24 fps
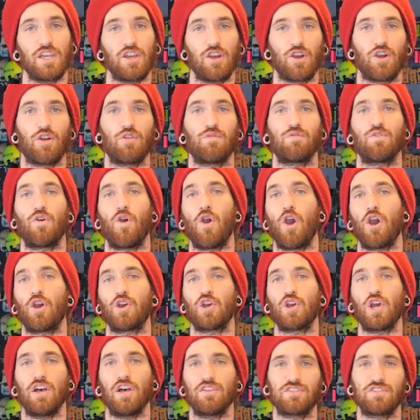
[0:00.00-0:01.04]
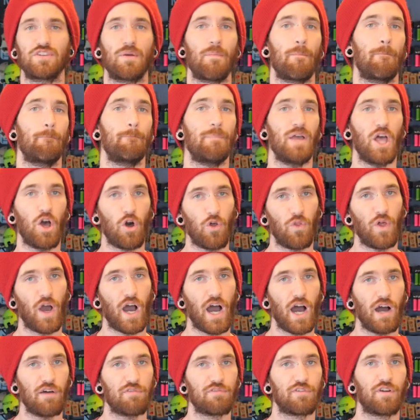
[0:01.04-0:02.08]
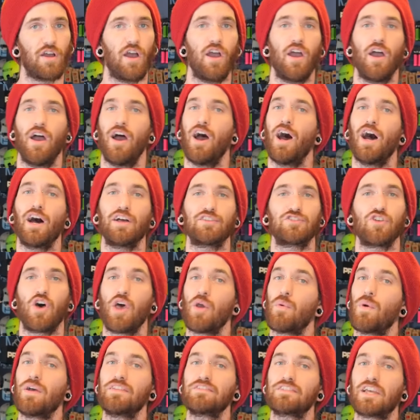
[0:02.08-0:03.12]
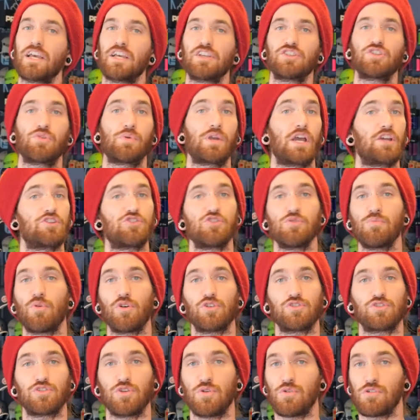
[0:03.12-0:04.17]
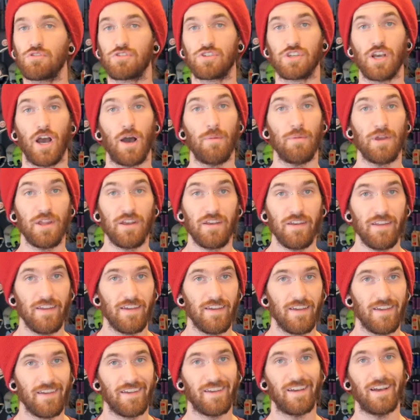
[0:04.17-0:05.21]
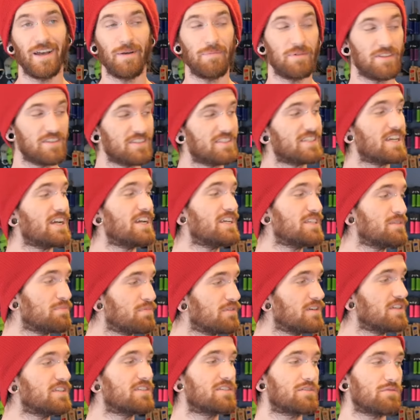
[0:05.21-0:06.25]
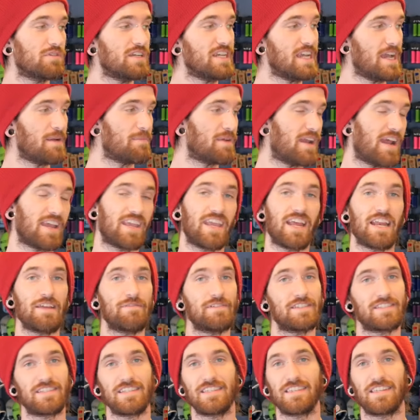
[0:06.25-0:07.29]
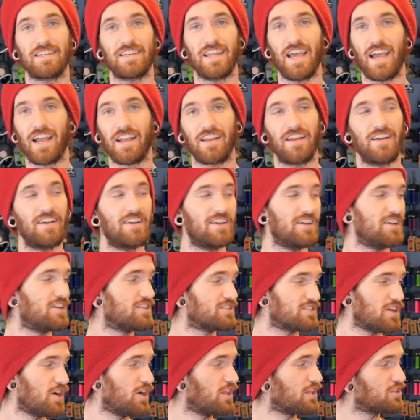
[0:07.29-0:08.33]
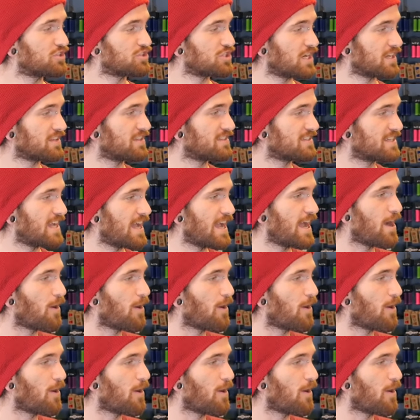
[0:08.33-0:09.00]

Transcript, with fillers: here for our custom build off. Uh, it's only Wednesday, so we got two more scooters coming, uh, but this guy is pretty sweet. I mean, I can't even see the deck, so let's check this guy